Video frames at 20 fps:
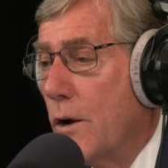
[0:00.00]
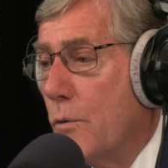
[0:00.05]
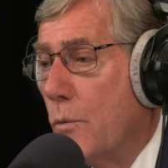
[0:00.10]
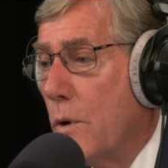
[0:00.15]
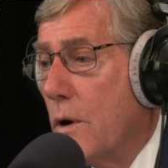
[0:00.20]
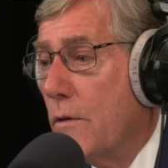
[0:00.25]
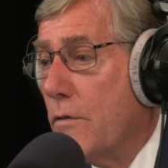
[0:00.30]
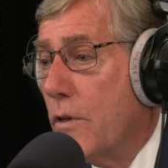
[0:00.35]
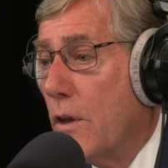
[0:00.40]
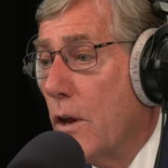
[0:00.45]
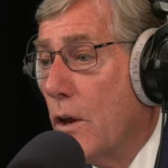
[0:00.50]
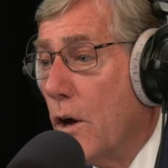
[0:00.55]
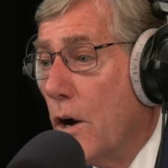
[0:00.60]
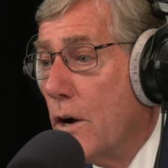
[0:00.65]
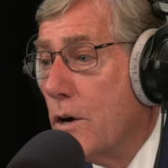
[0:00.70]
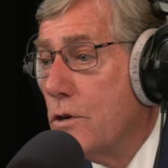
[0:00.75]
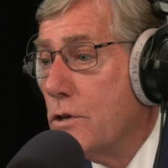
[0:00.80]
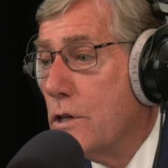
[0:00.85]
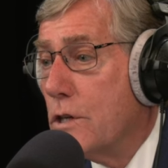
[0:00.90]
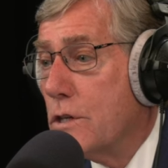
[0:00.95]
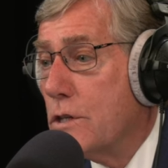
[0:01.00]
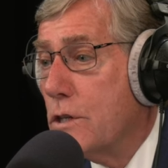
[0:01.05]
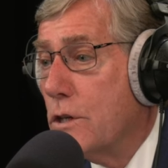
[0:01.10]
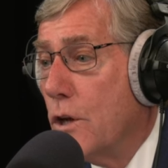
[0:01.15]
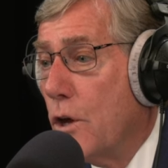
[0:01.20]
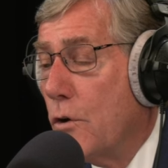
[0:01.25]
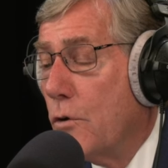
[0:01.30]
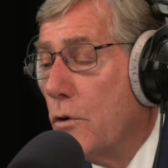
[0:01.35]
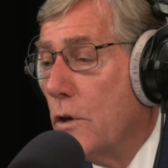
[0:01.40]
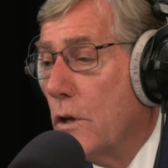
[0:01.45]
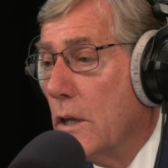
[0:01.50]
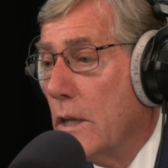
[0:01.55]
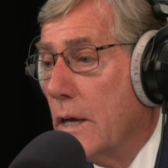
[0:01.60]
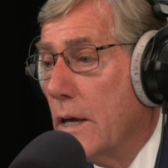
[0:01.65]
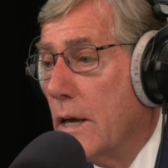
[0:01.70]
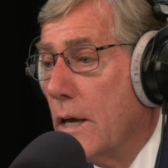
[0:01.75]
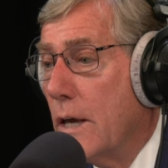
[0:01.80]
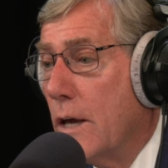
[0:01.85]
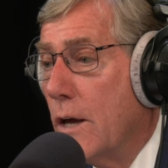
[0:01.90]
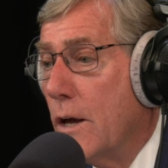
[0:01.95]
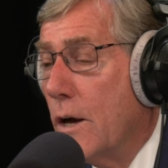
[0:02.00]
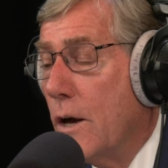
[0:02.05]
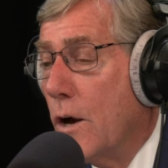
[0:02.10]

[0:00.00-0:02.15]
one of the largest locally